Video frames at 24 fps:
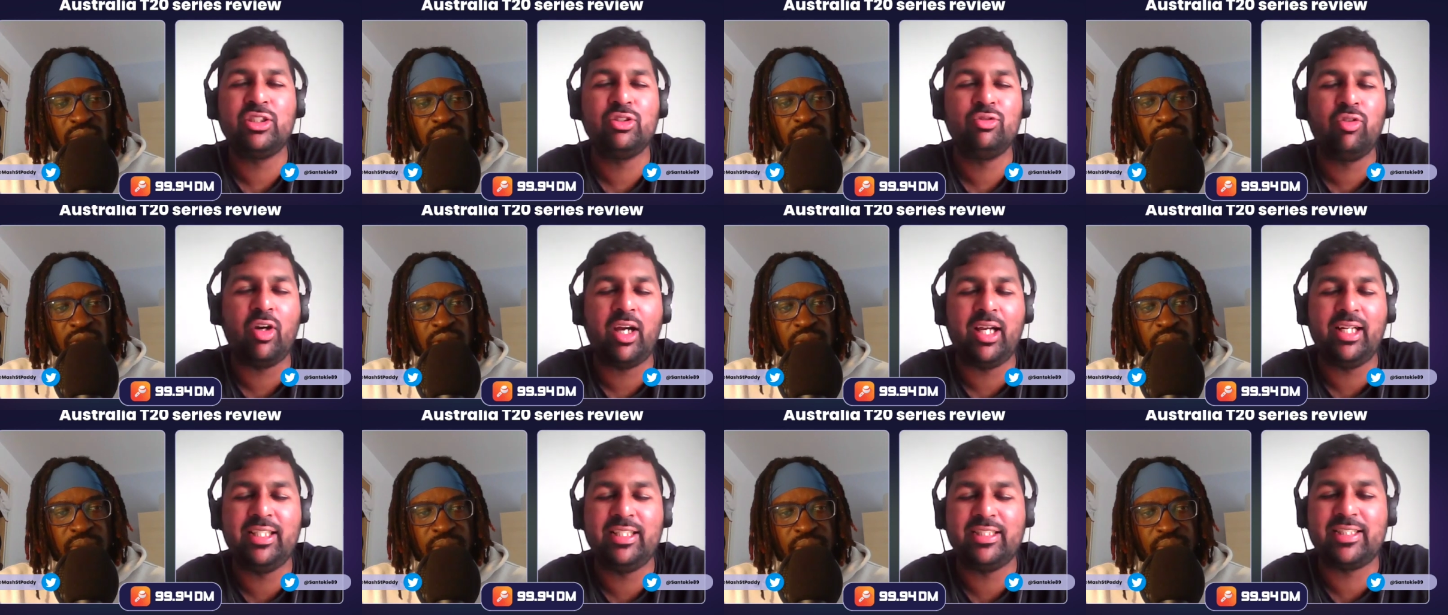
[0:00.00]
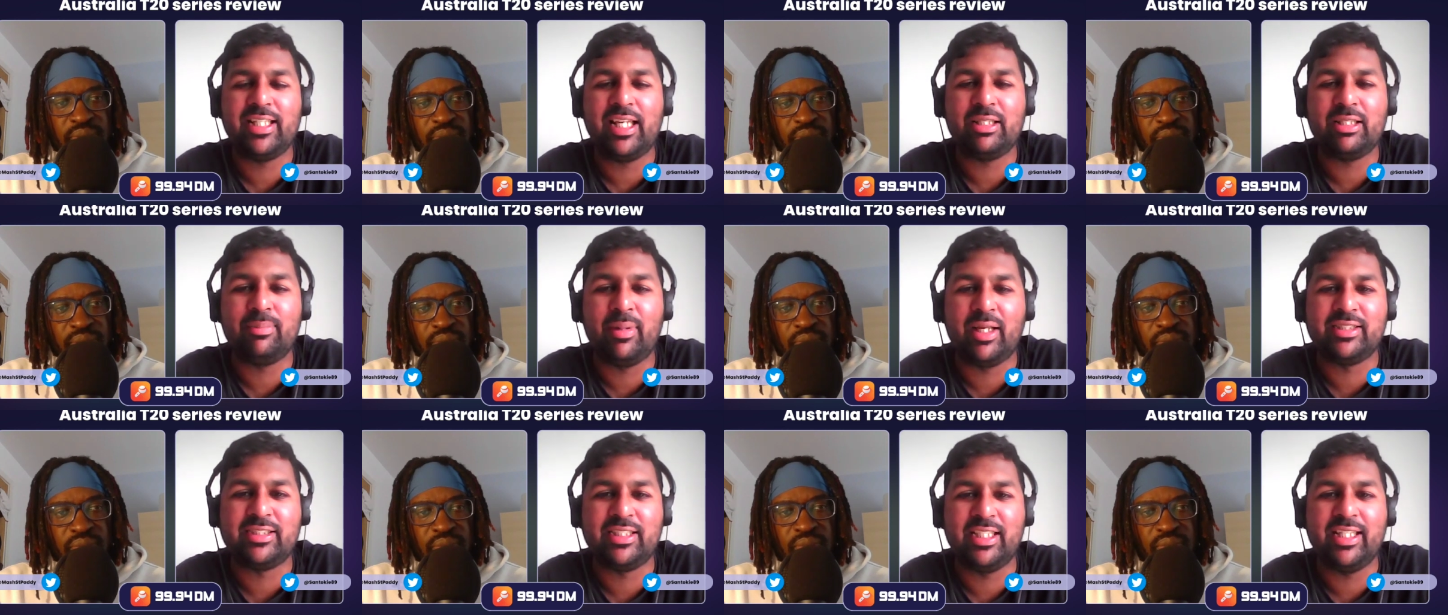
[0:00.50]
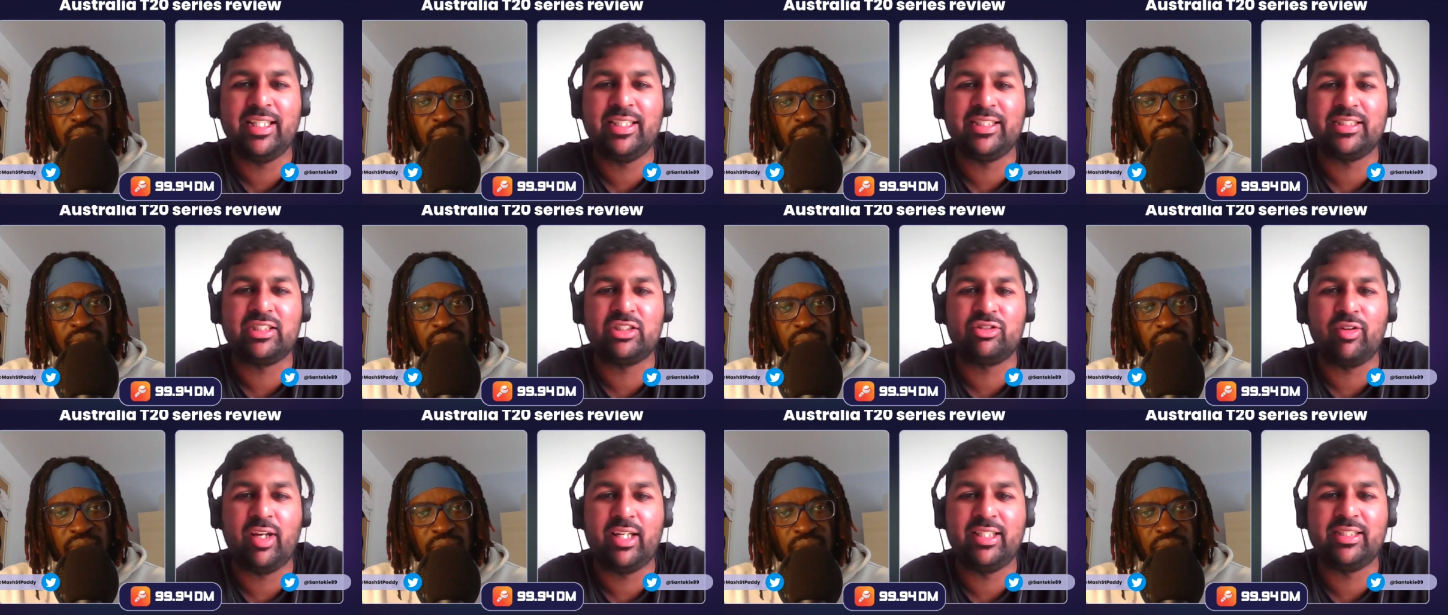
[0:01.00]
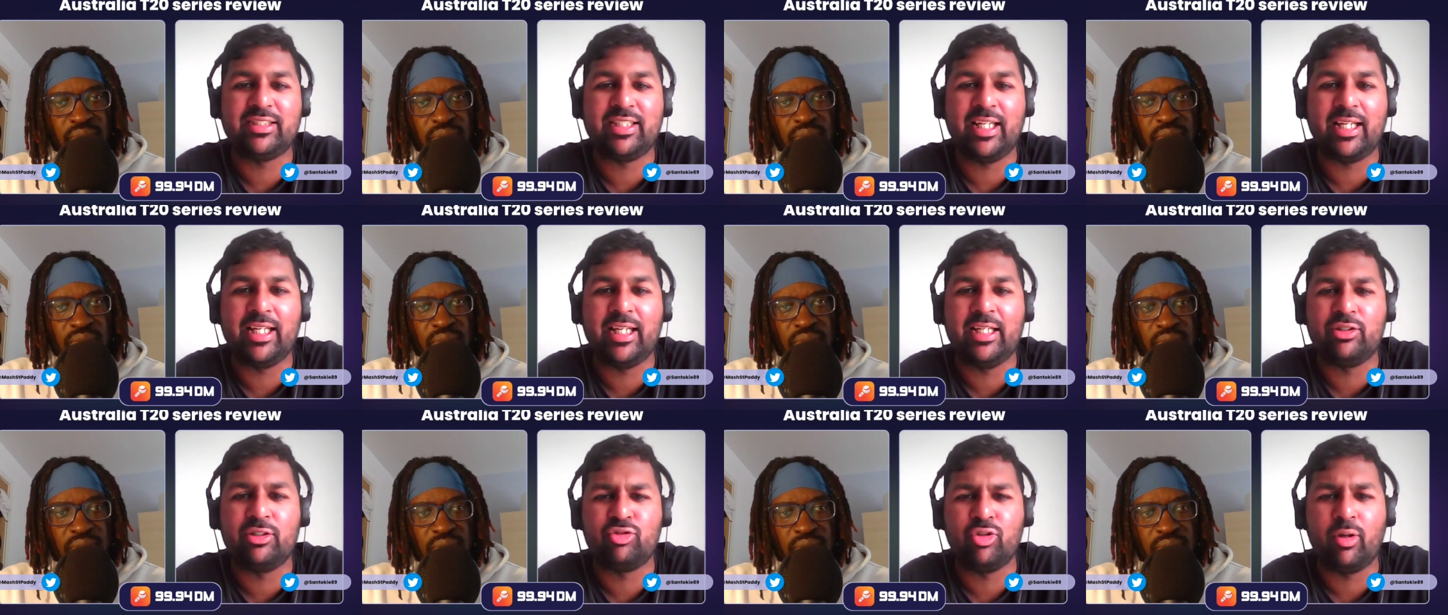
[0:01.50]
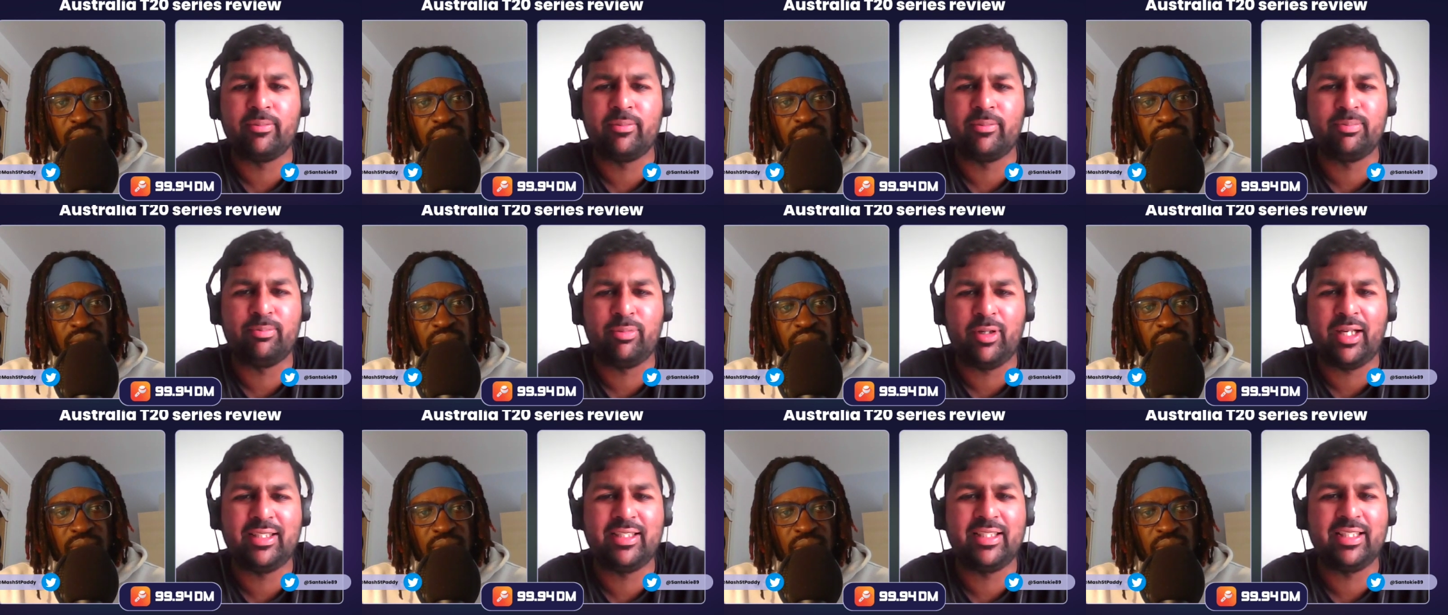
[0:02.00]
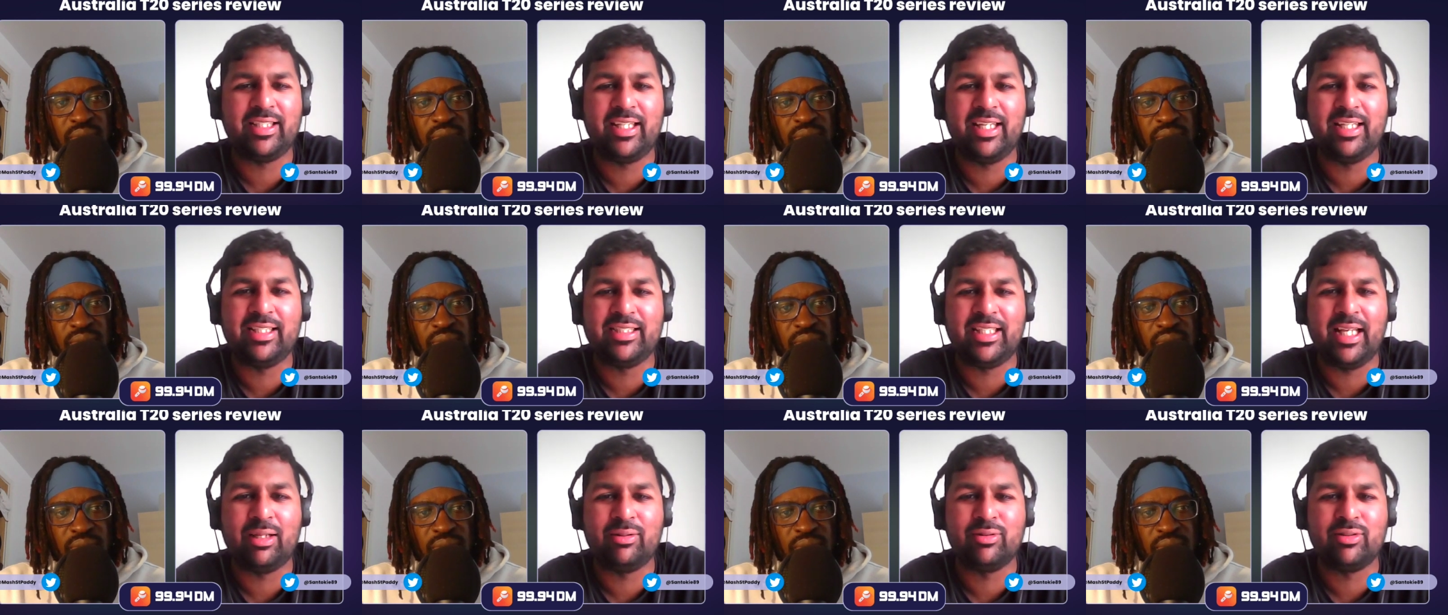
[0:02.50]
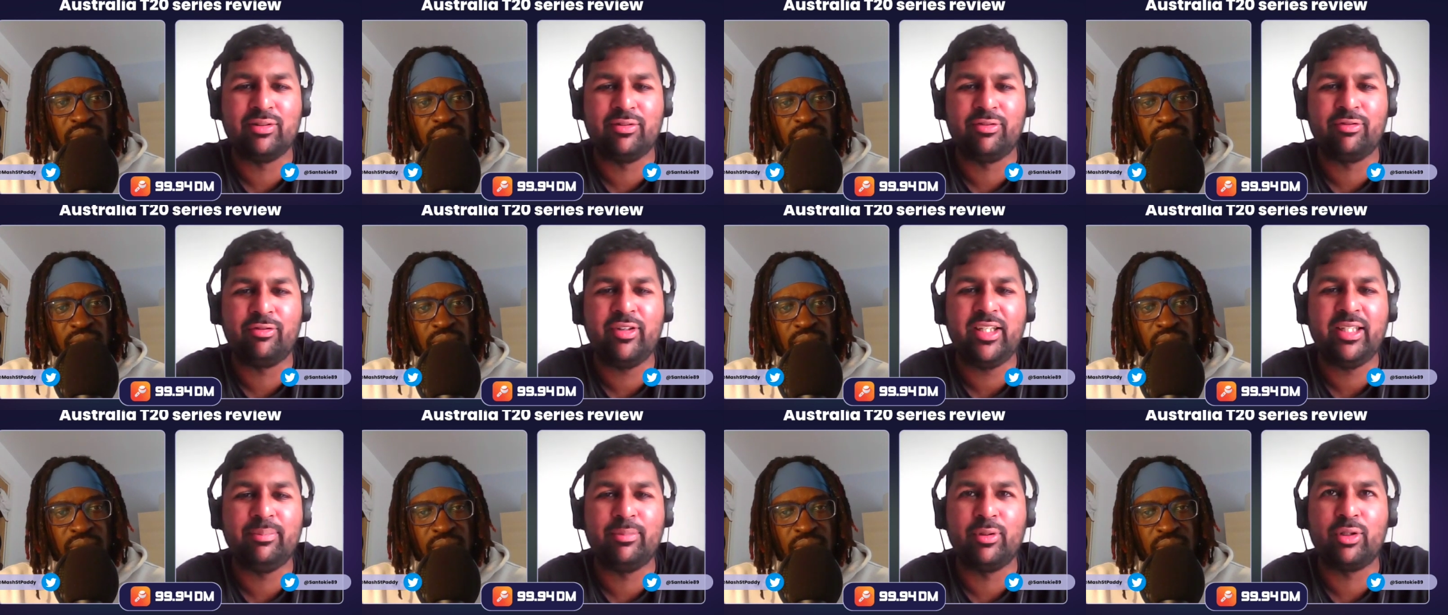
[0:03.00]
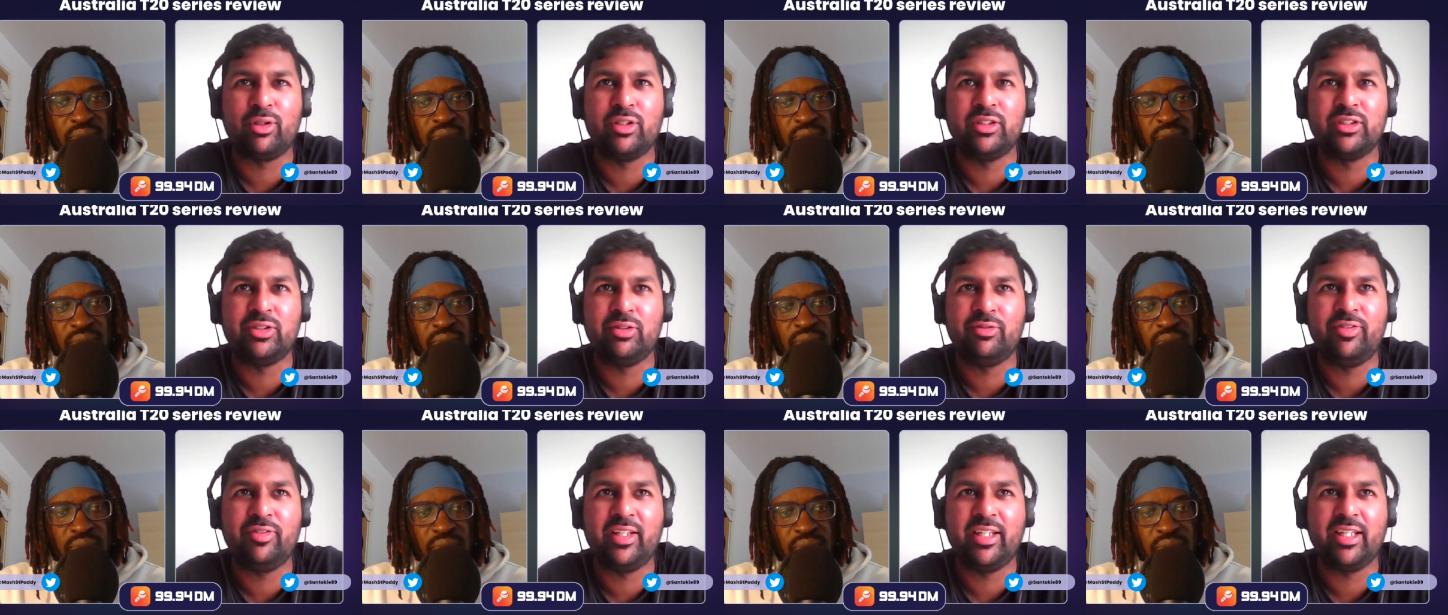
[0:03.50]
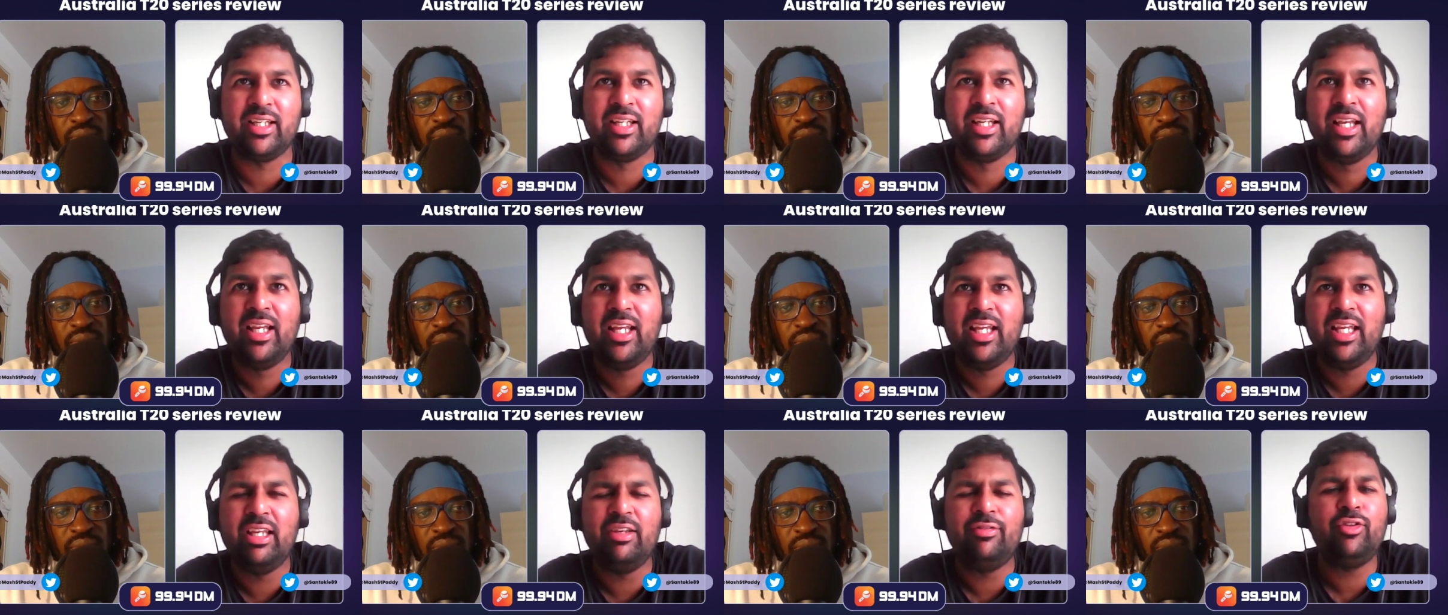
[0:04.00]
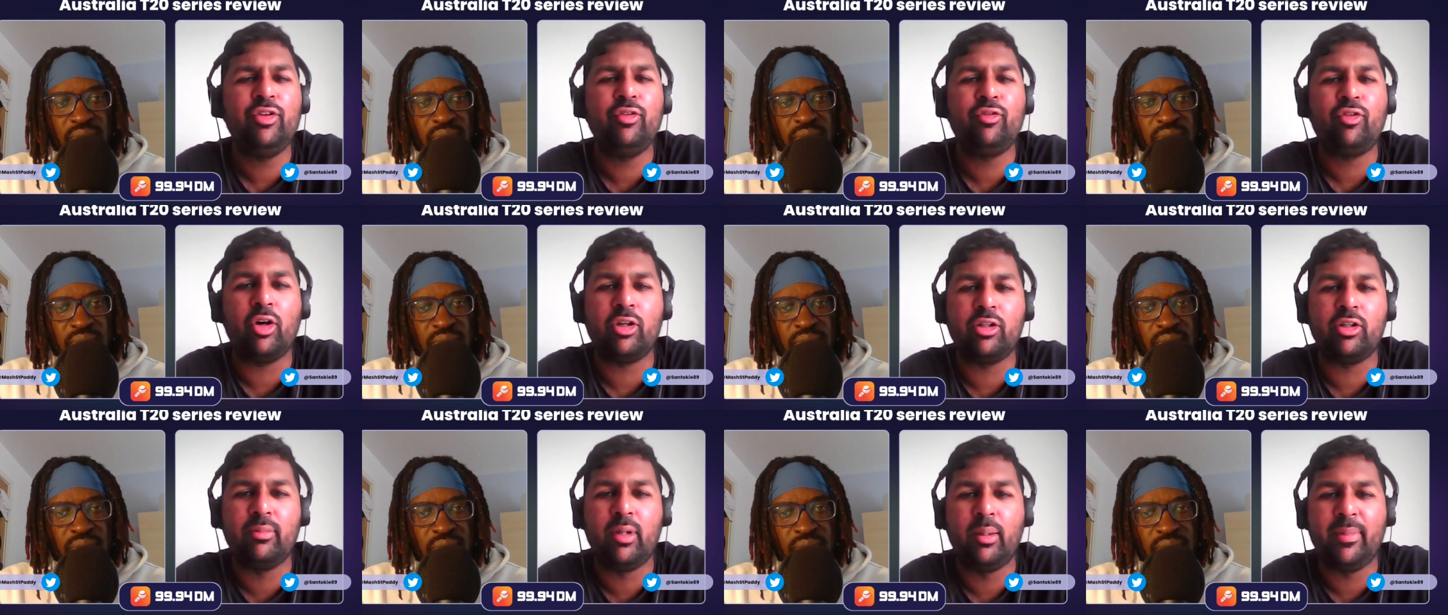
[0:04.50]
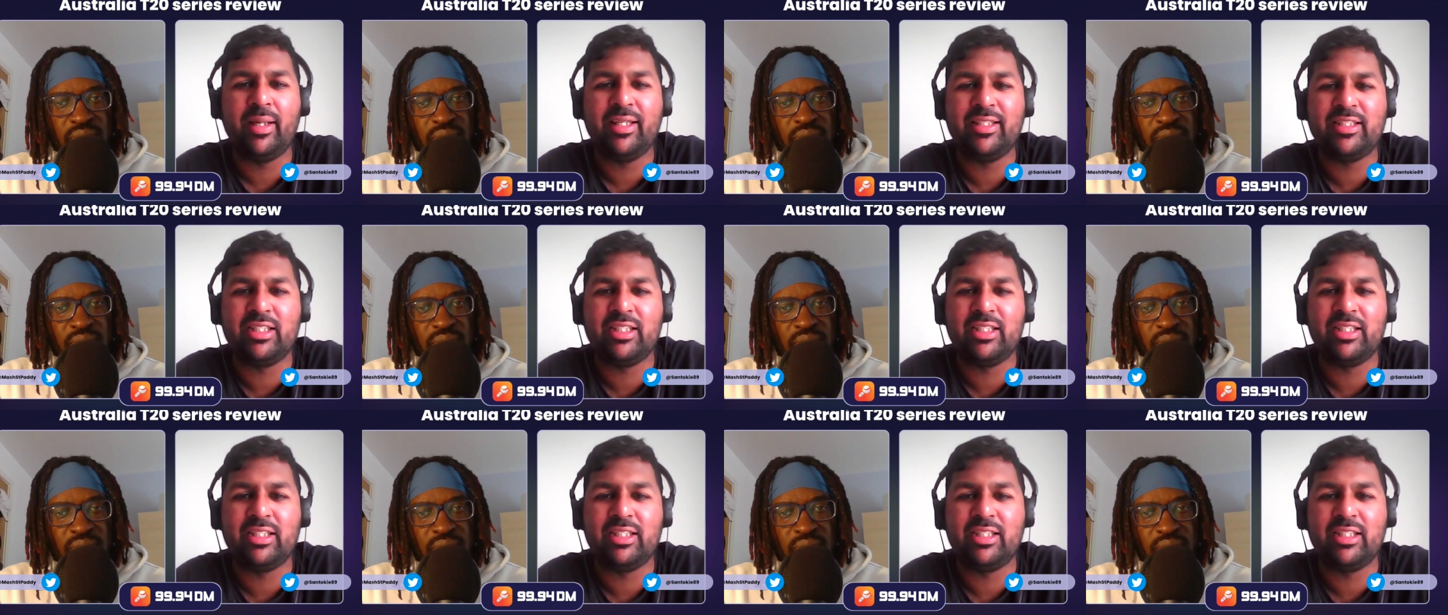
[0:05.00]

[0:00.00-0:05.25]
Speaker 1: as you rightly said, Mash, it is strange that they dropped Brandon King down to three, because you think if you've got the